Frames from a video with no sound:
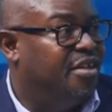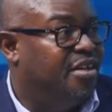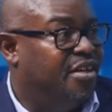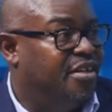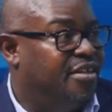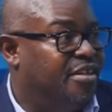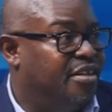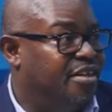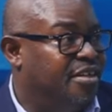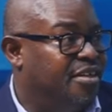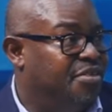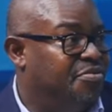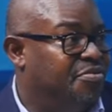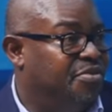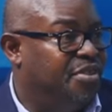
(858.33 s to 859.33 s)

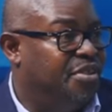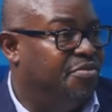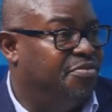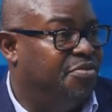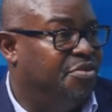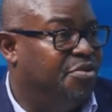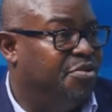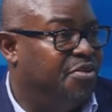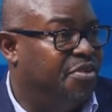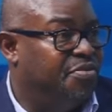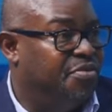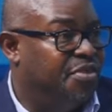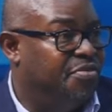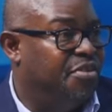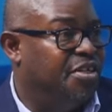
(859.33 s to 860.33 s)
and
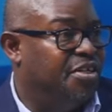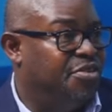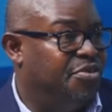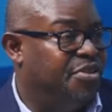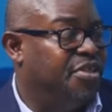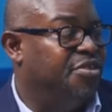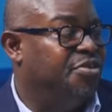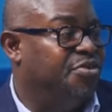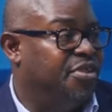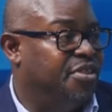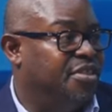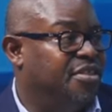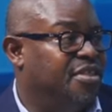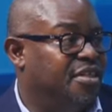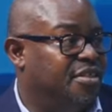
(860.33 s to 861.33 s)
they've given a token
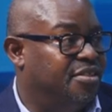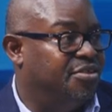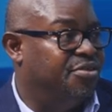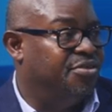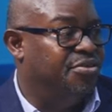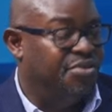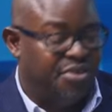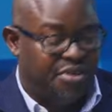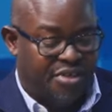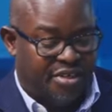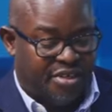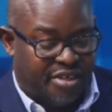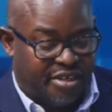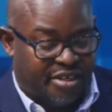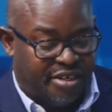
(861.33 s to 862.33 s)
towards that. So,
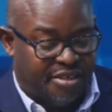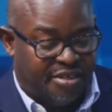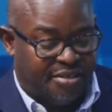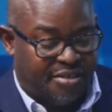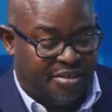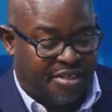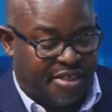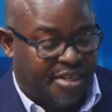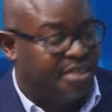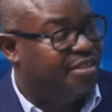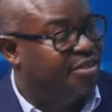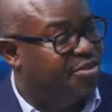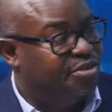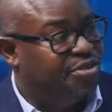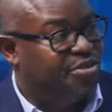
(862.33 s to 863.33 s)

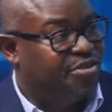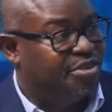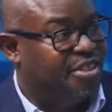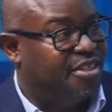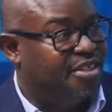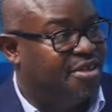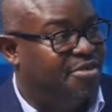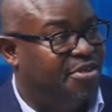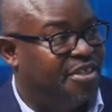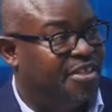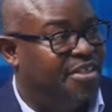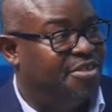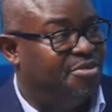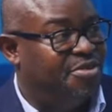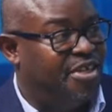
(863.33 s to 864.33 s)
those are some of the
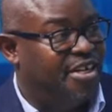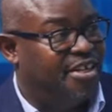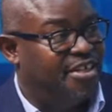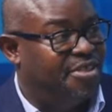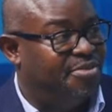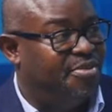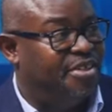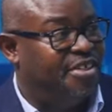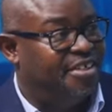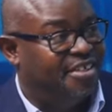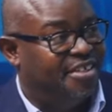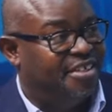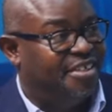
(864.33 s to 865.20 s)
things we can expect.